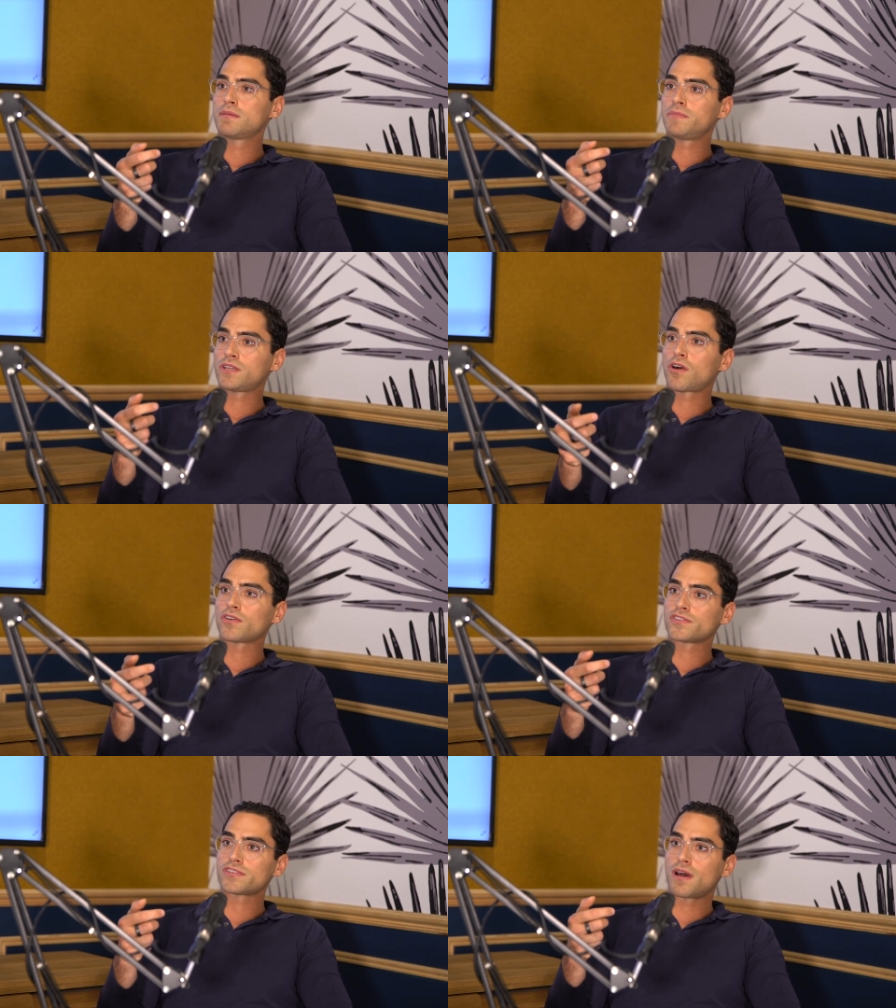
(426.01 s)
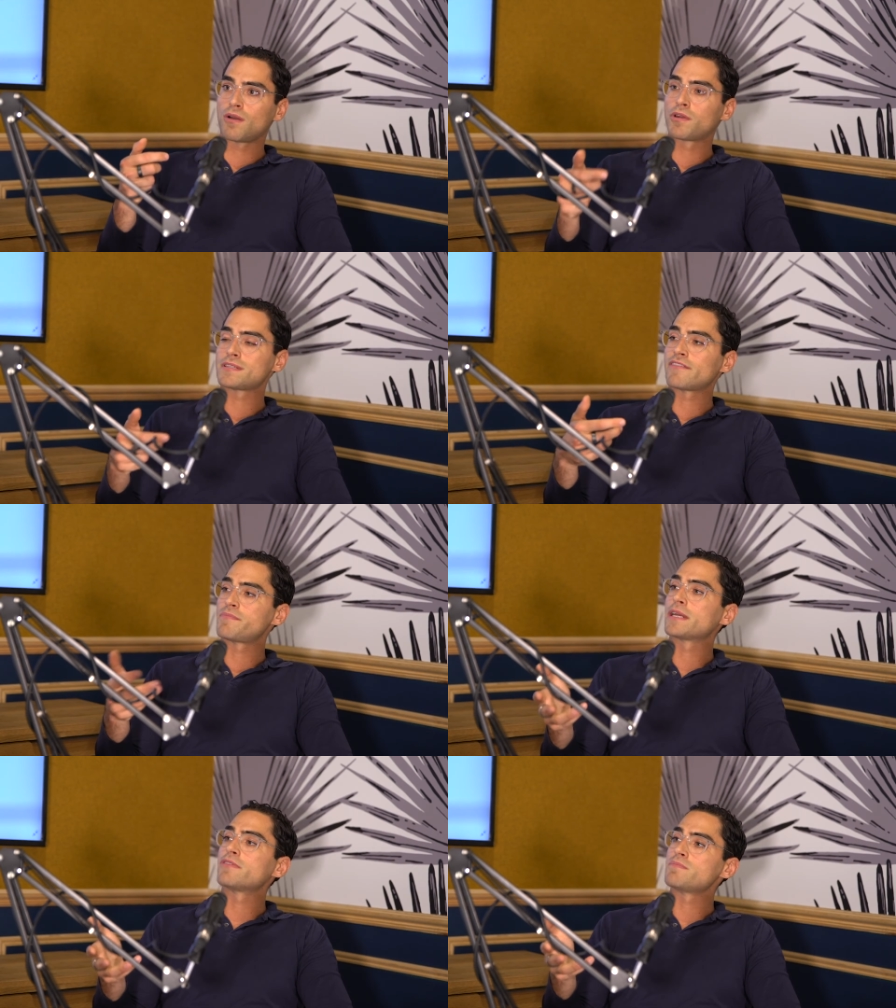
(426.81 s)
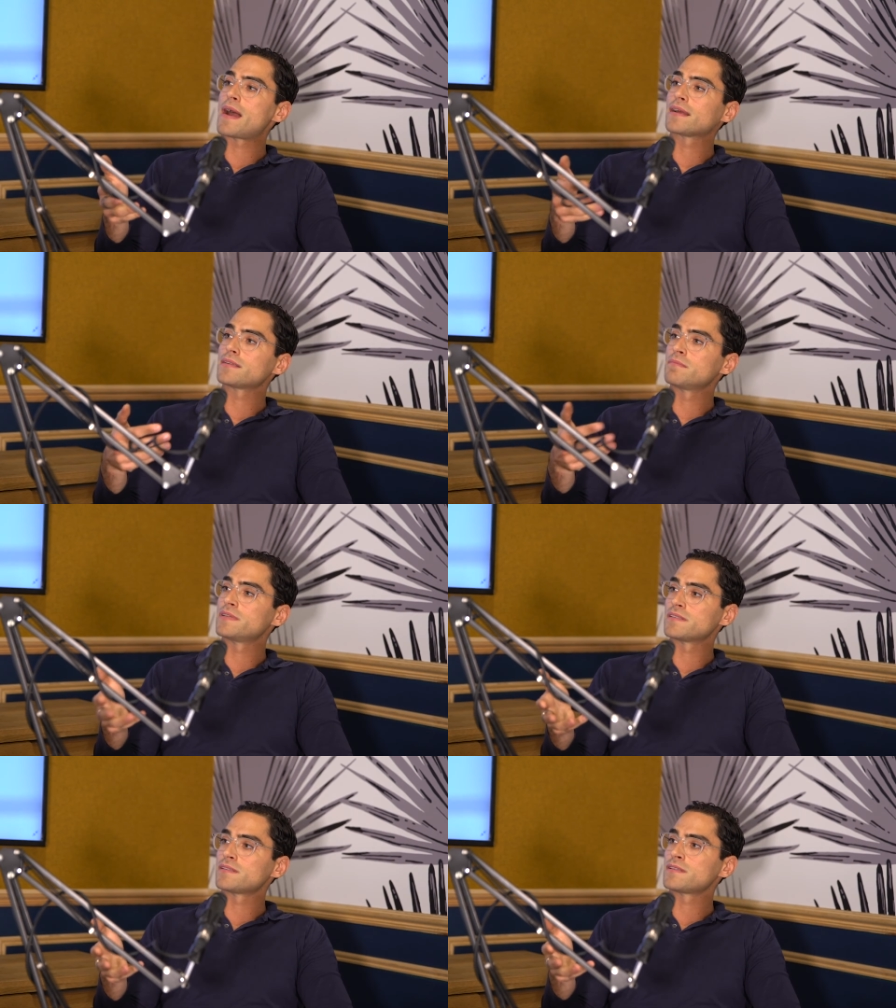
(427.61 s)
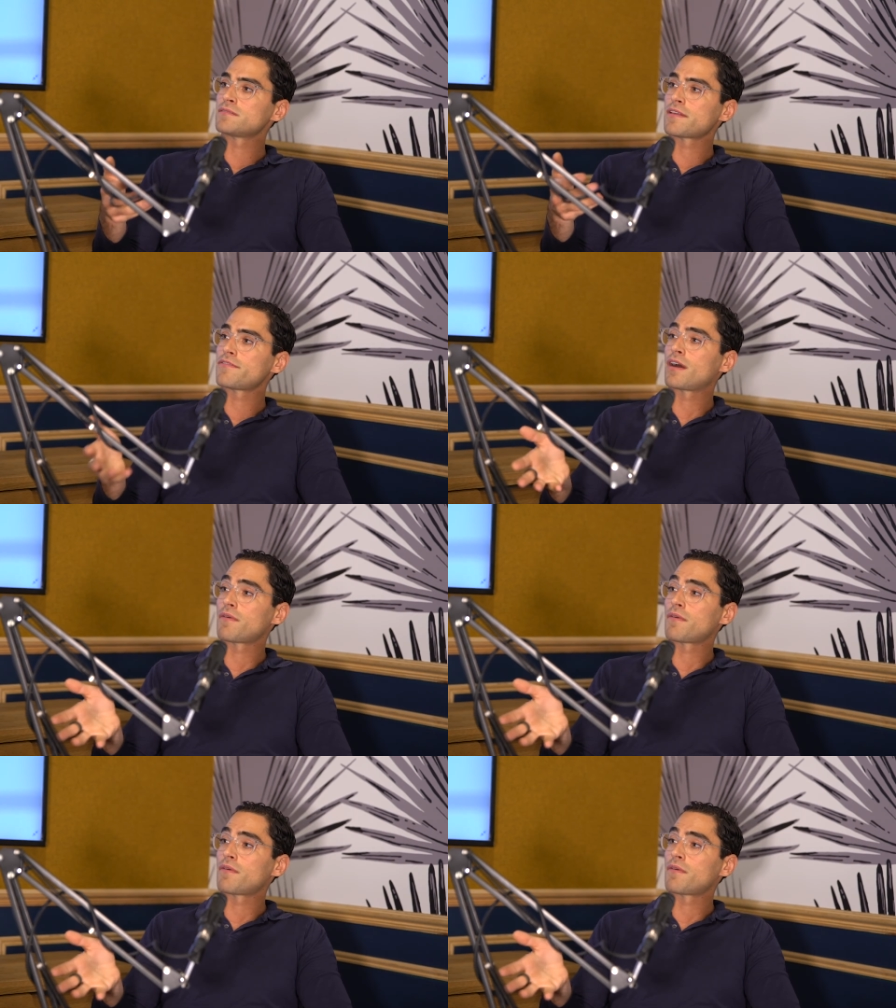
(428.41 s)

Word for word: because I wanted to have a bigger impact in businesses, and I,